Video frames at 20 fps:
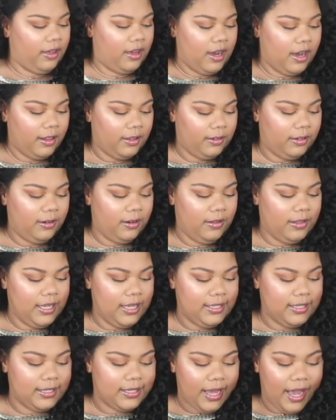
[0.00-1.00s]
The color on
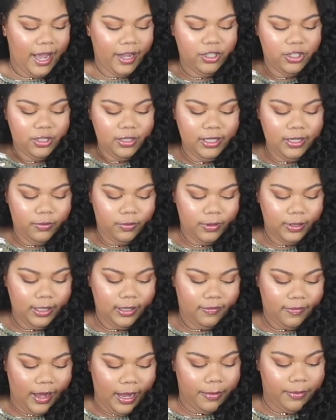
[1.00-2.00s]
these is actually
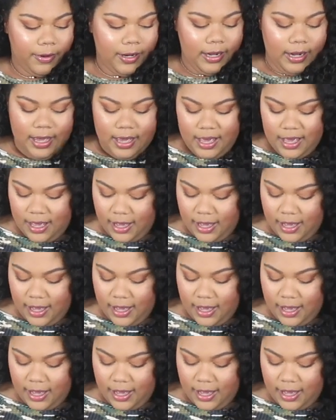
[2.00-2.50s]
really vibrant.